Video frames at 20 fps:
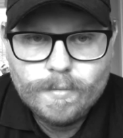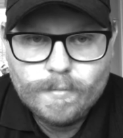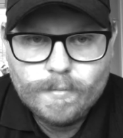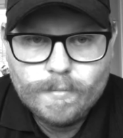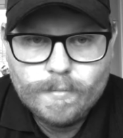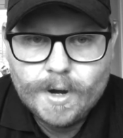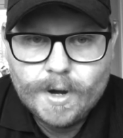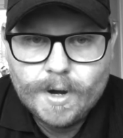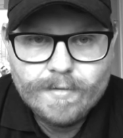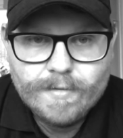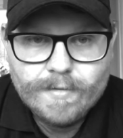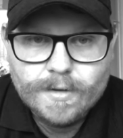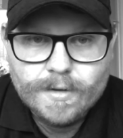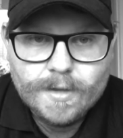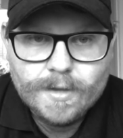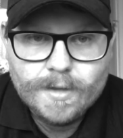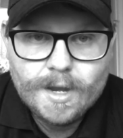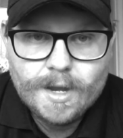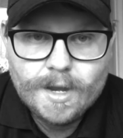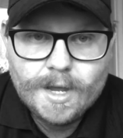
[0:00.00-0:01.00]
whatever
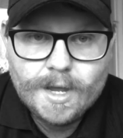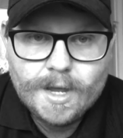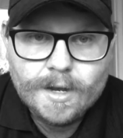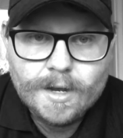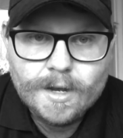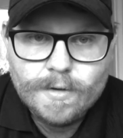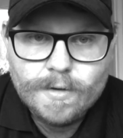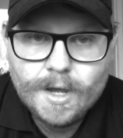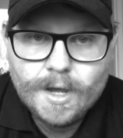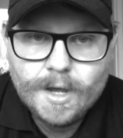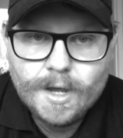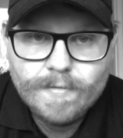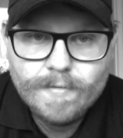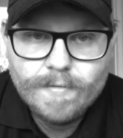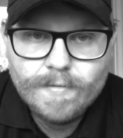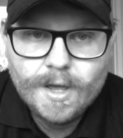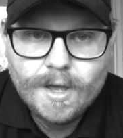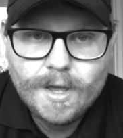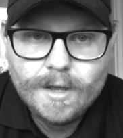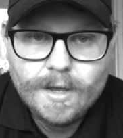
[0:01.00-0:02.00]
they need. I know they have
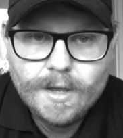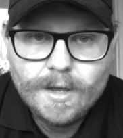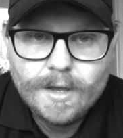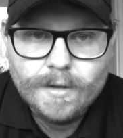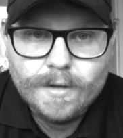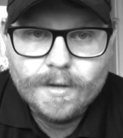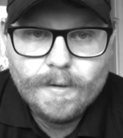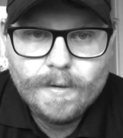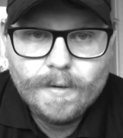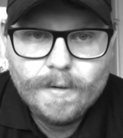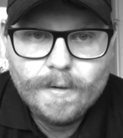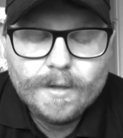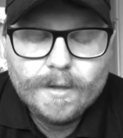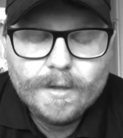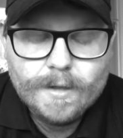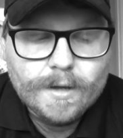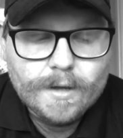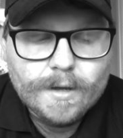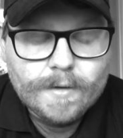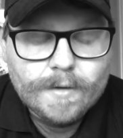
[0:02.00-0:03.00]
a
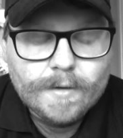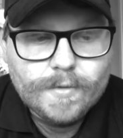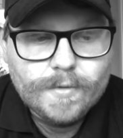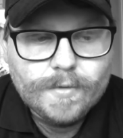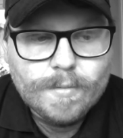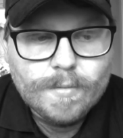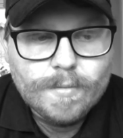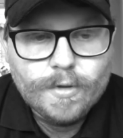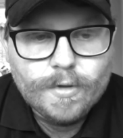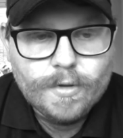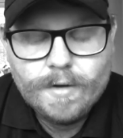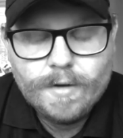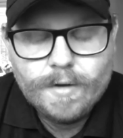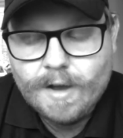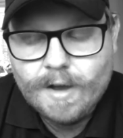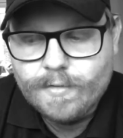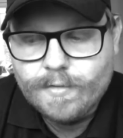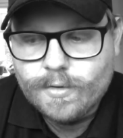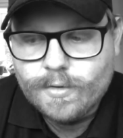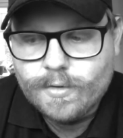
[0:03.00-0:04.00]
a monthly
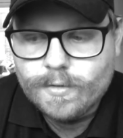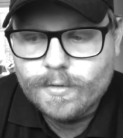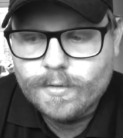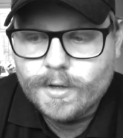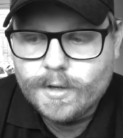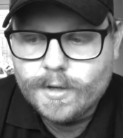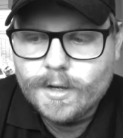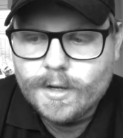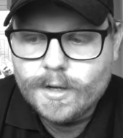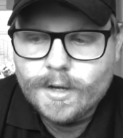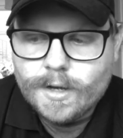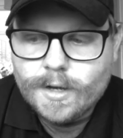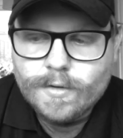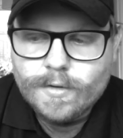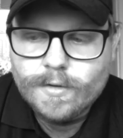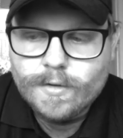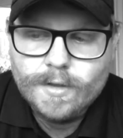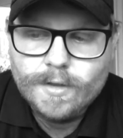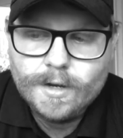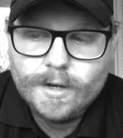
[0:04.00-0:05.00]
raffle and
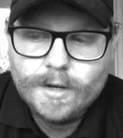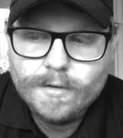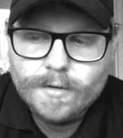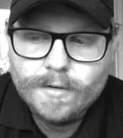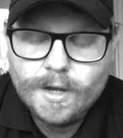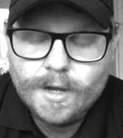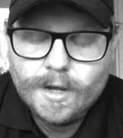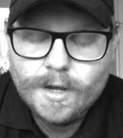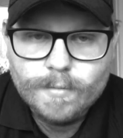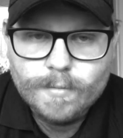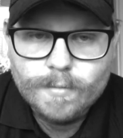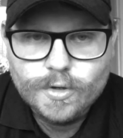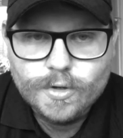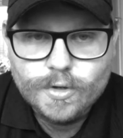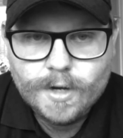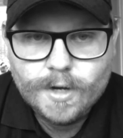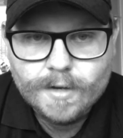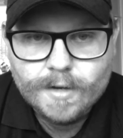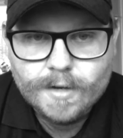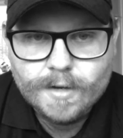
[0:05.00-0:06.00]
other things, and I'm
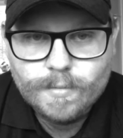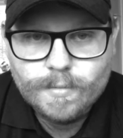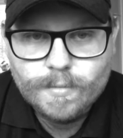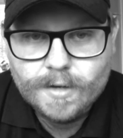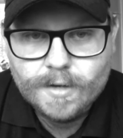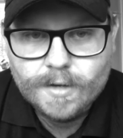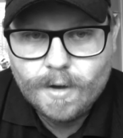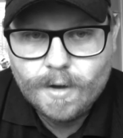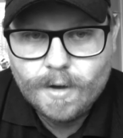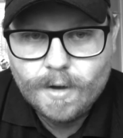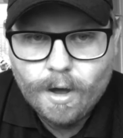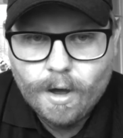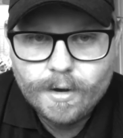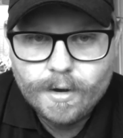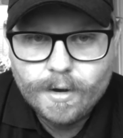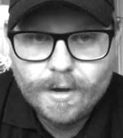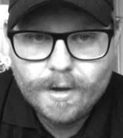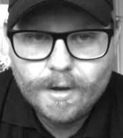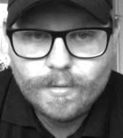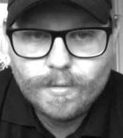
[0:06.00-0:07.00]
sure as the weeks go on
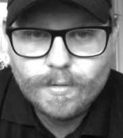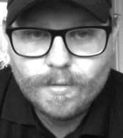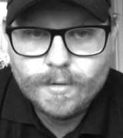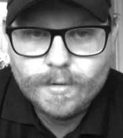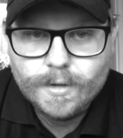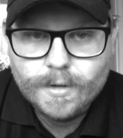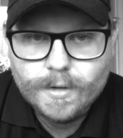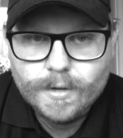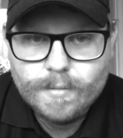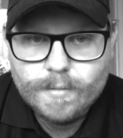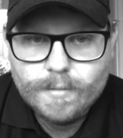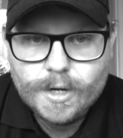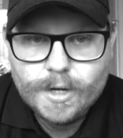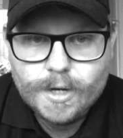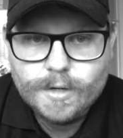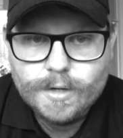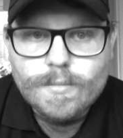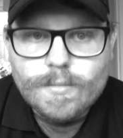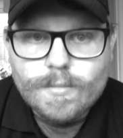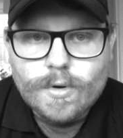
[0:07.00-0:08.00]
I will
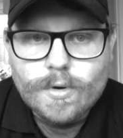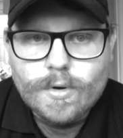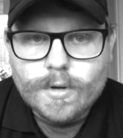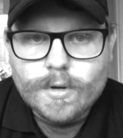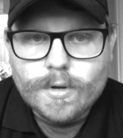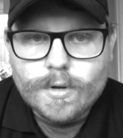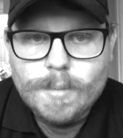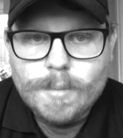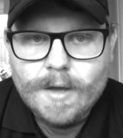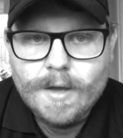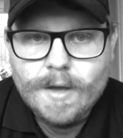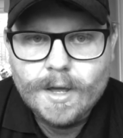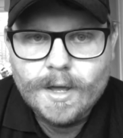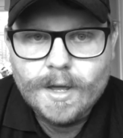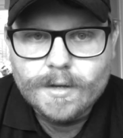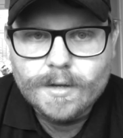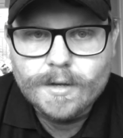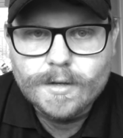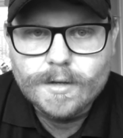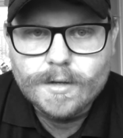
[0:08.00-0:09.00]
mention more about
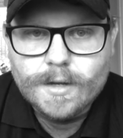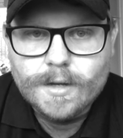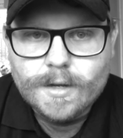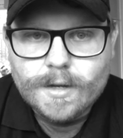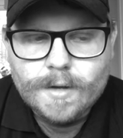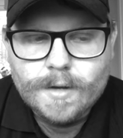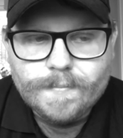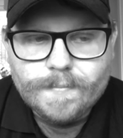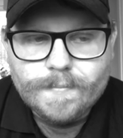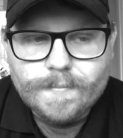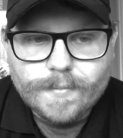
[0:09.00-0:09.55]
that.